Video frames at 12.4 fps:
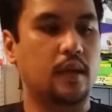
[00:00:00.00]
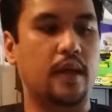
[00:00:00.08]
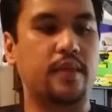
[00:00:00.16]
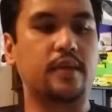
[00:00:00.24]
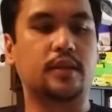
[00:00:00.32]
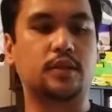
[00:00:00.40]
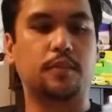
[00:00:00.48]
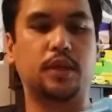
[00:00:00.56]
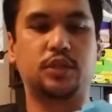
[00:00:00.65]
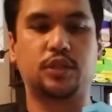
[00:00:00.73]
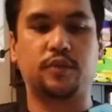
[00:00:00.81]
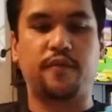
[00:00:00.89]
I think that's a
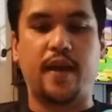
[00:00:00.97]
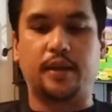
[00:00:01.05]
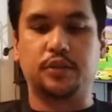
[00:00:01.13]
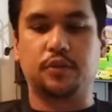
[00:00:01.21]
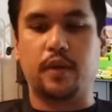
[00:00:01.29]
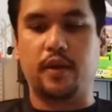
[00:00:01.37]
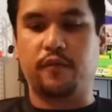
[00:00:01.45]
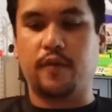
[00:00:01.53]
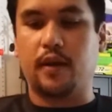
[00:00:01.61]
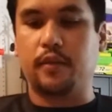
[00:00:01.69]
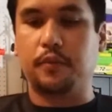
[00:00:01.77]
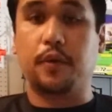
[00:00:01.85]
much faster rate of
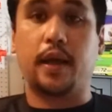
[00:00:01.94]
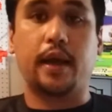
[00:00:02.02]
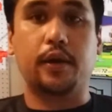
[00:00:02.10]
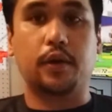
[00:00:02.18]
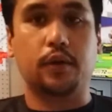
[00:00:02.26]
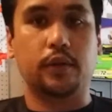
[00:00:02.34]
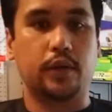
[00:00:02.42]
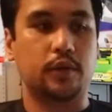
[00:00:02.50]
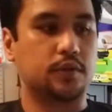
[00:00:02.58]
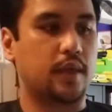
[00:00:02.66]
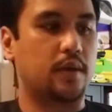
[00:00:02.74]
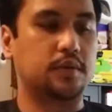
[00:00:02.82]
fire than what I had
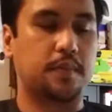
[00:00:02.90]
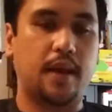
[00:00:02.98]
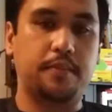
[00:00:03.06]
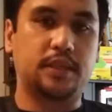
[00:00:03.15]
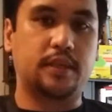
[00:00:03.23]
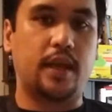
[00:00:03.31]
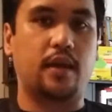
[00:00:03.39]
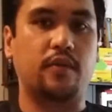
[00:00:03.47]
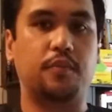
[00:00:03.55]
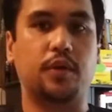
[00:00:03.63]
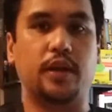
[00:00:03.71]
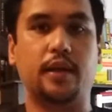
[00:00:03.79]
earlier, so that was my mistake
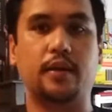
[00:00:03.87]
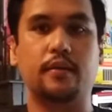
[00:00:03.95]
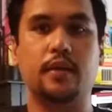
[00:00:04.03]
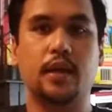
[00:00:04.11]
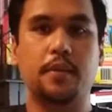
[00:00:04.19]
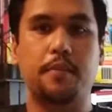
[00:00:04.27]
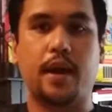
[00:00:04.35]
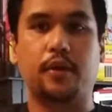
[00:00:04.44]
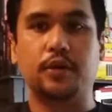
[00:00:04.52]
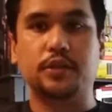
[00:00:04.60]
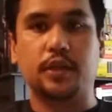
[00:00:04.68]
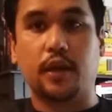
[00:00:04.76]
of putting in
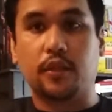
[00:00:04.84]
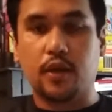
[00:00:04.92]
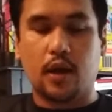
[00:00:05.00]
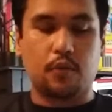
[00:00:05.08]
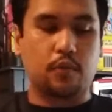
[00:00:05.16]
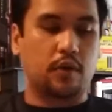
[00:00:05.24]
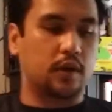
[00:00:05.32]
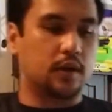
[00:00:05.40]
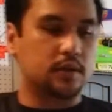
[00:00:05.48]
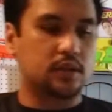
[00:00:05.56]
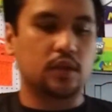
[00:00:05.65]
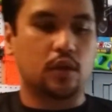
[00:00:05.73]
batteries that I thought were
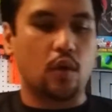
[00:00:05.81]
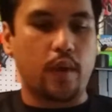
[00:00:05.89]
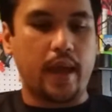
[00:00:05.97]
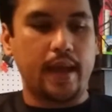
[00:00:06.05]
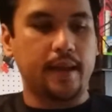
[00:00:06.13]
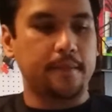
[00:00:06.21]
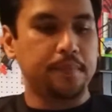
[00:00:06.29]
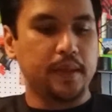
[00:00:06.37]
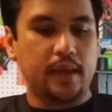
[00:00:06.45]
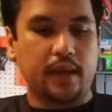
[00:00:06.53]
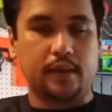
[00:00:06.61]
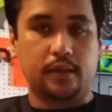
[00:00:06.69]
still okay,
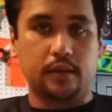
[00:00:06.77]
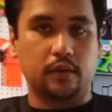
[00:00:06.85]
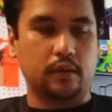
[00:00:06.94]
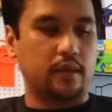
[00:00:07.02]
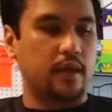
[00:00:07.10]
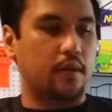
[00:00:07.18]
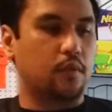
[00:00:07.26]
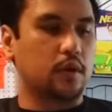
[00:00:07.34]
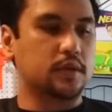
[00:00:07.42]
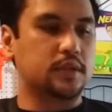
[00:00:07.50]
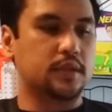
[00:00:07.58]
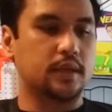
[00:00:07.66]
and clearly they
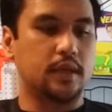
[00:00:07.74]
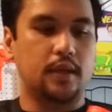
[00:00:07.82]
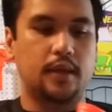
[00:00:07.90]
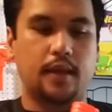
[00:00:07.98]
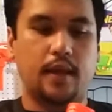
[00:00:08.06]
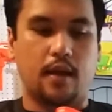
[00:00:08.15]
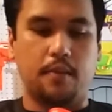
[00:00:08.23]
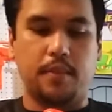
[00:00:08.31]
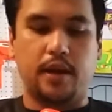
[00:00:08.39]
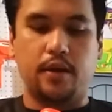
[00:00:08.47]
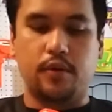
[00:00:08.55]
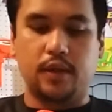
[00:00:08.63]
weren't.
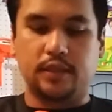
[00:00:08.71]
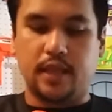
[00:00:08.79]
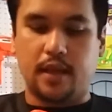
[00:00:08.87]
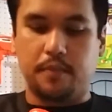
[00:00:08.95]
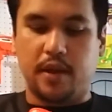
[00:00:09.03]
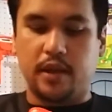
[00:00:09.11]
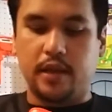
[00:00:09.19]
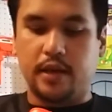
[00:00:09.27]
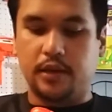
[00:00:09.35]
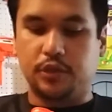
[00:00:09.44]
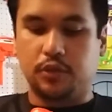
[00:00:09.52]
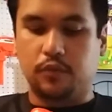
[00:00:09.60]
And I noticed that in my
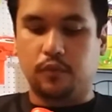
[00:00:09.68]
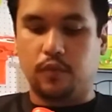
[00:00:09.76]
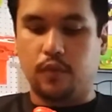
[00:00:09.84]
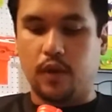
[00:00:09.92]
initial